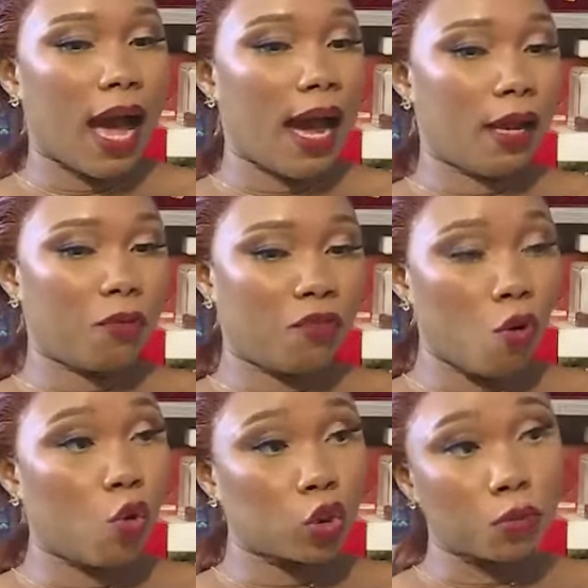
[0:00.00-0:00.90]
I
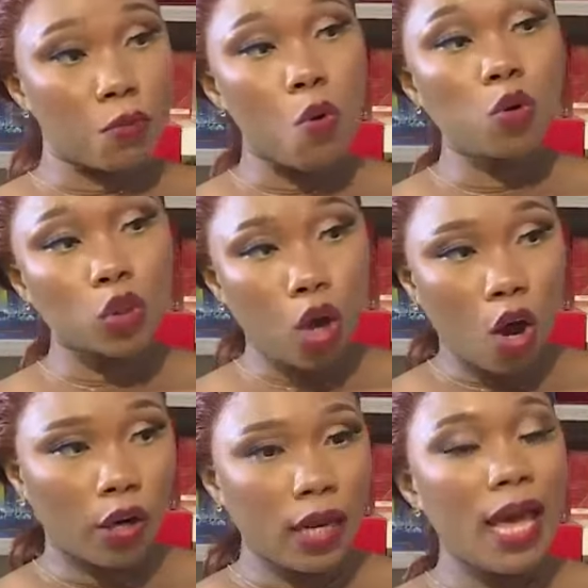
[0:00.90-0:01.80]
focus most
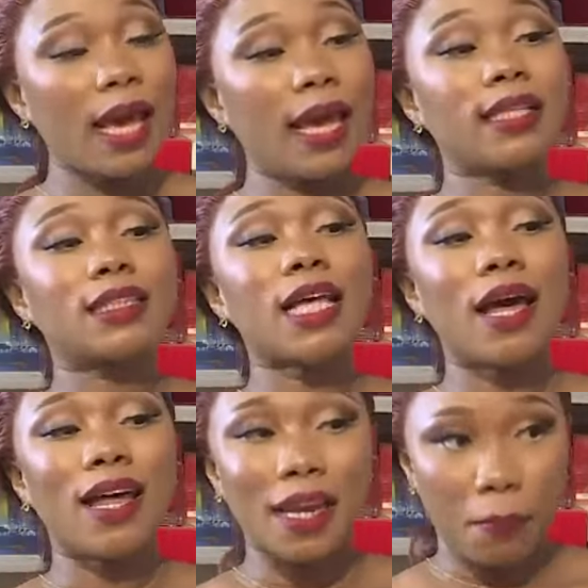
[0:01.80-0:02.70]
on is
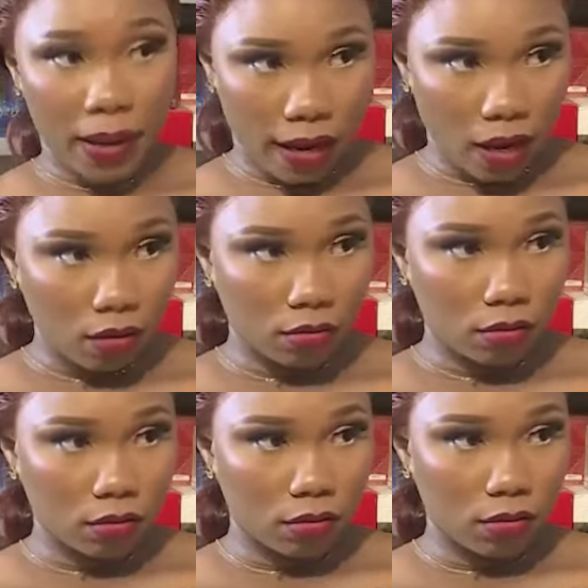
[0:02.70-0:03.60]
repair.
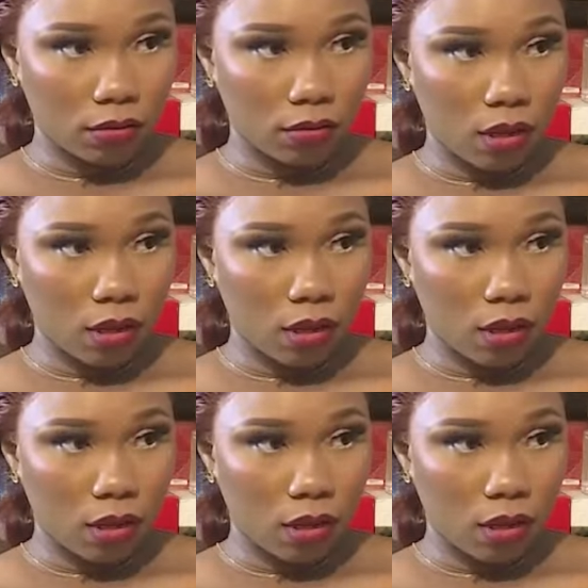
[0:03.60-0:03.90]
Okay.